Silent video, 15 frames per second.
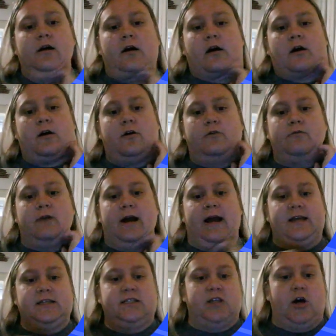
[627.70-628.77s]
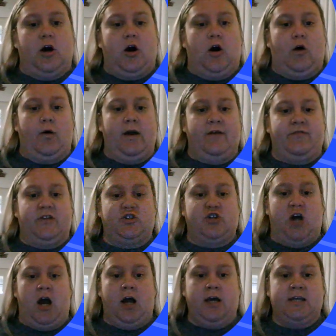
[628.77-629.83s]
All right, so if the
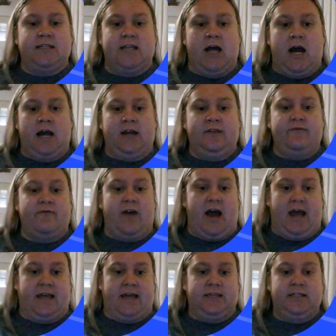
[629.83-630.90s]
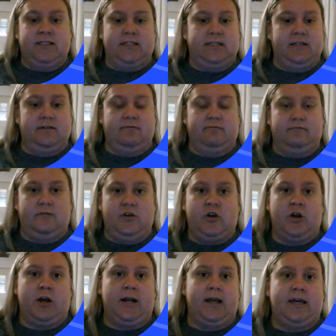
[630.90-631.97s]
shock is not advised, you're
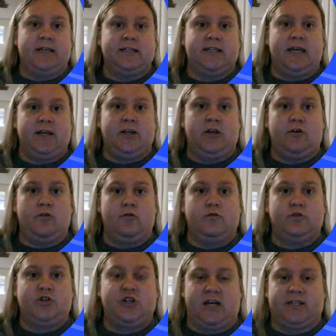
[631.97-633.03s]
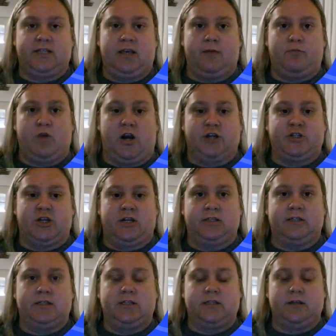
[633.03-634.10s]
going to continue chest
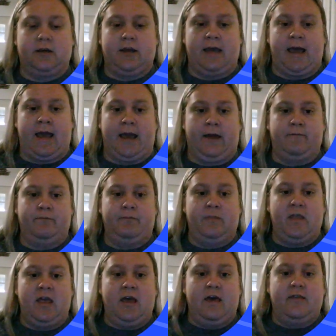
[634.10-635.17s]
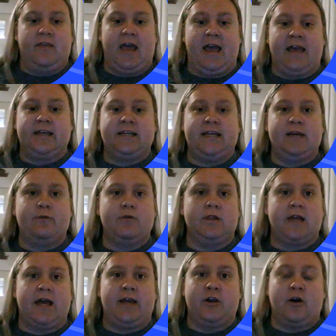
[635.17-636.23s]
compressions, okay? The AED will
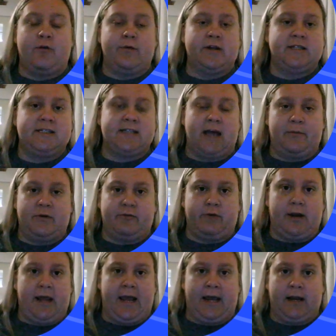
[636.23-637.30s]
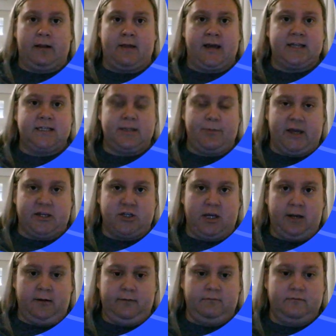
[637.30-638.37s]
let you know when it's time to reanalyze the patient
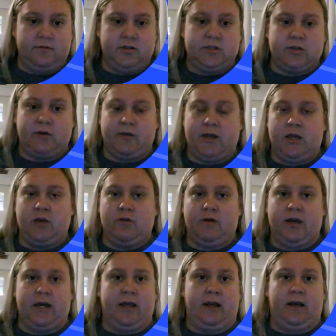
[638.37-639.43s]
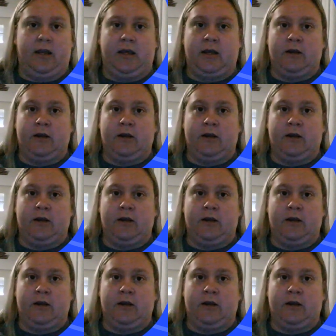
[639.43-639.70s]
so that you can